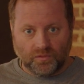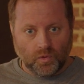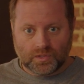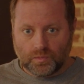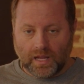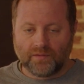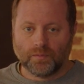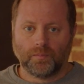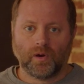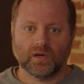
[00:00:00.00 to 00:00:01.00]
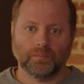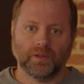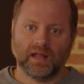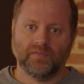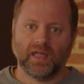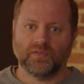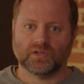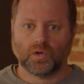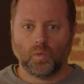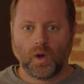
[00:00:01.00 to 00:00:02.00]
Of course, we have a part to play in that.
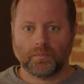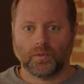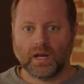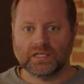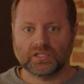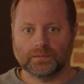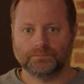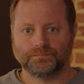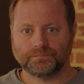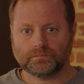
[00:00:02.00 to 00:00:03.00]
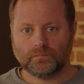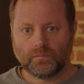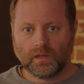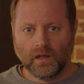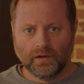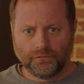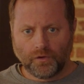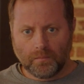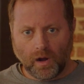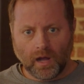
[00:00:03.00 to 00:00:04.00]
There's cooperation
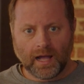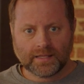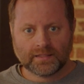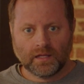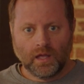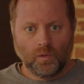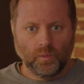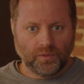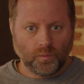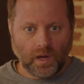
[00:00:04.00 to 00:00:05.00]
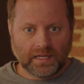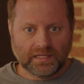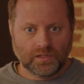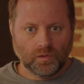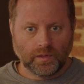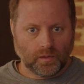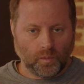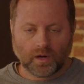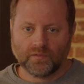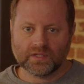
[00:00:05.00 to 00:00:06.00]
from us with what he's doing, the
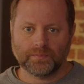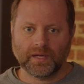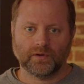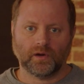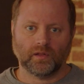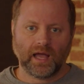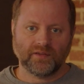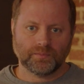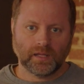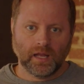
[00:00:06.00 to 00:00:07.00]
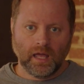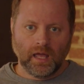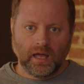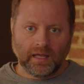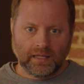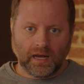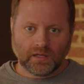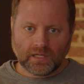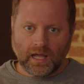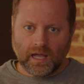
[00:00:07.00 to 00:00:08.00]
work of the Spirit in our lives, but again,
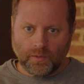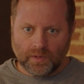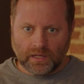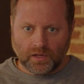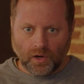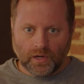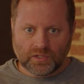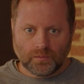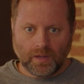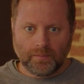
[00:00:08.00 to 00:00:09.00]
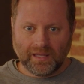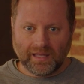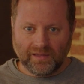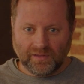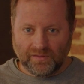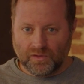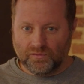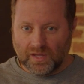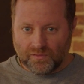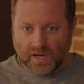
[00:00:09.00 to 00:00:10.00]
I would encourage you, maybe if
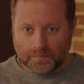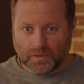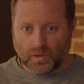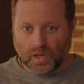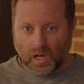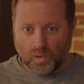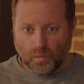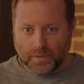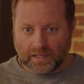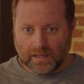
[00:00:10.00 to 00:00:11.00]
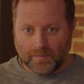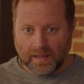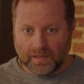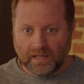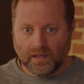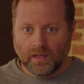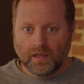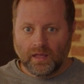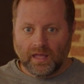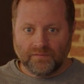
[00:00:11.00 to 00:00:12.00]
you've given up a little hope, again, maybe
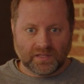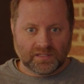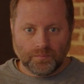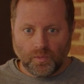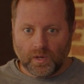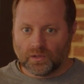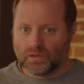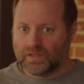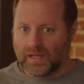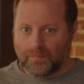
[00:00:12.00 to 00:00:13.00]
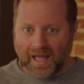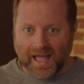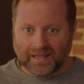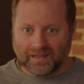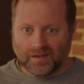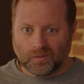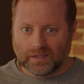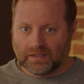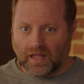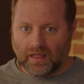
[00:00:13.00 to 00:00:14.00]
if at some point you're looking back and
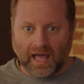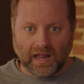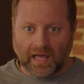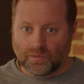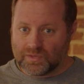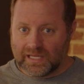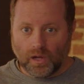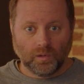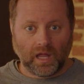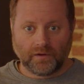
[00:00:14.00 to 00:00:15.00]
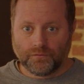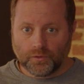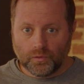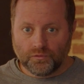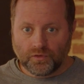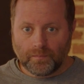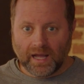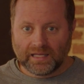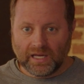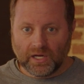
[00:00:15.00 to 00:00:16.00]
going, I don't see a whole lot of fruit from
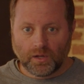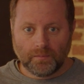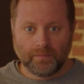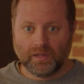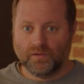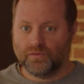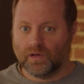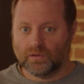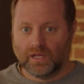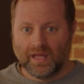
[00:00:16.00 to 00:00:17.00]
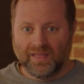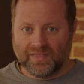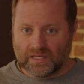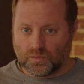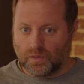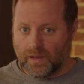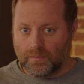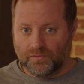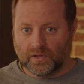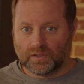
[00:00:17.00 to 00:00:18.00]
my year, maybe you felt
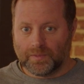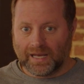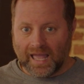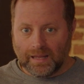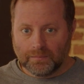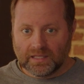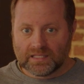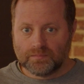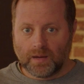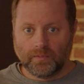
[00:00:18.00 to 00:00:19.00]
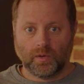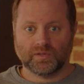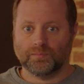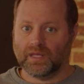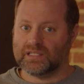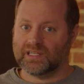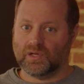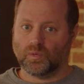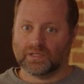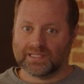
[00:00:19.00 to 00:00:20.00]
a bit aimless, maybe there were some things that
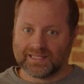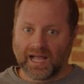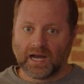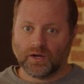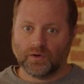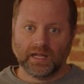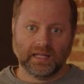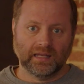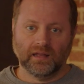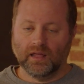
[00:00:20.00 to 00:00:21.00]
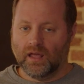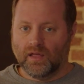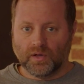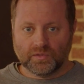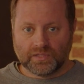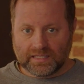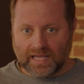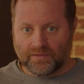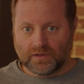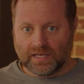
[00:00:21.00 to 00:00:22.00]
you were desiring and those things
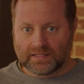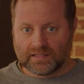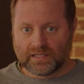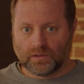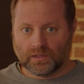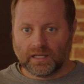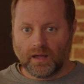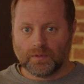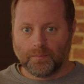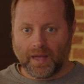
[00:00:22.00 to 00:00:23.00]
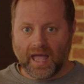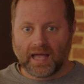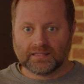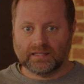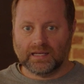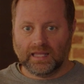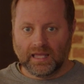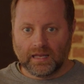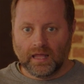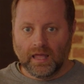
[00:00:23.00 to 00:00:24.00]
haven't necessarily come to pass. And
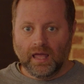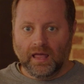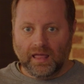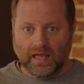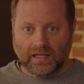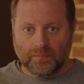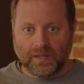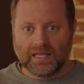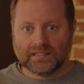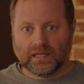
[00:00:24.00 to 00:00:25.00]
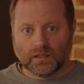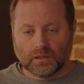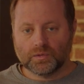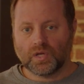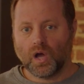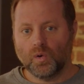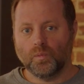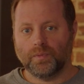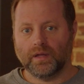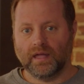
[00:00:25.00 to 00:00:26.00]
again, it can be easy to lose
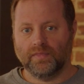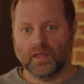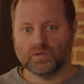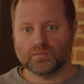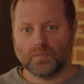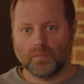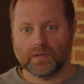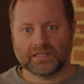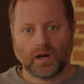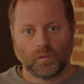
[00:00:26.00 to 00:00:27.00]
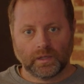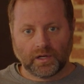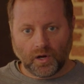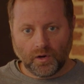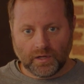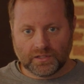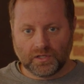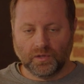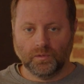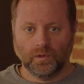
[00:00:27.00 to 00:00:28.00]
hope in those moments. And I want to encourage
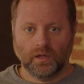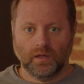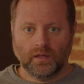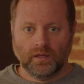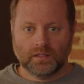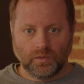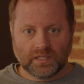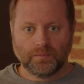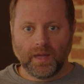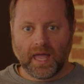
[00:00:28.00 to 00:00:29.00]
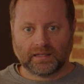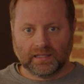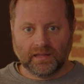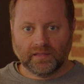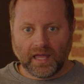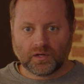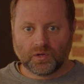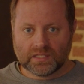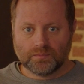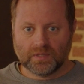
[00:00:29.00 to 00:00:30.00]
you to expect. Again, let
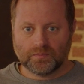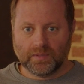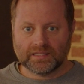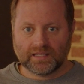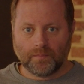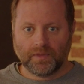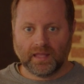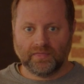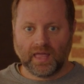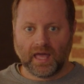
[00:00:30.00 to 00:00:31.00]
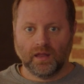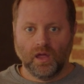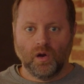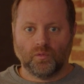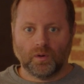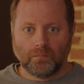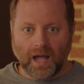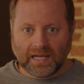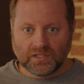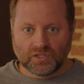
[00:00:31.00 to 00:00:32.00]
Christmas be something that
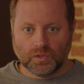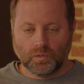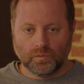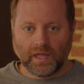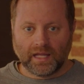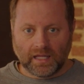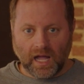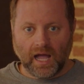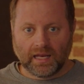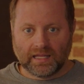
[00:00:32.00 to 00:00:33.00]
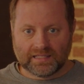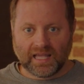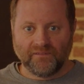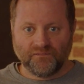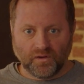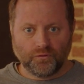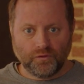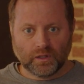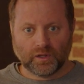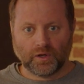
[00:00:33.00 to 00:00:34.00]
reminds you that God is a
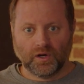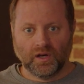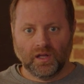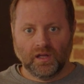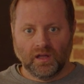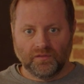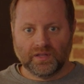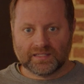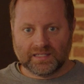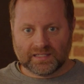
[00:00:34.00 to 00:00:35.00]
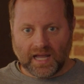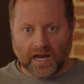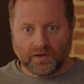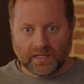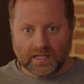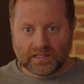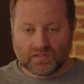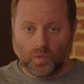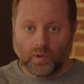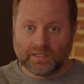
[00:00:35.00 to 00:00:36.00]
fulfiller of his desired ends. And
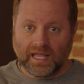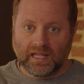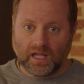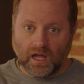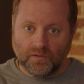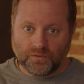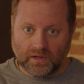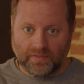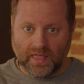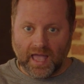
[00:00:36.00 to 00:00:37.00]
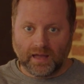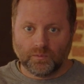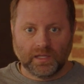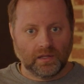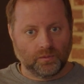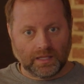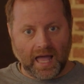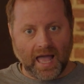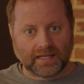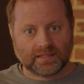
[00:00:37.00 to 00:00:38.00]
so we want to take comfort in that. We can
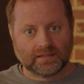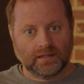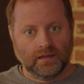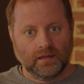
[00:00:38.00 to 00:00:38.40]
relax.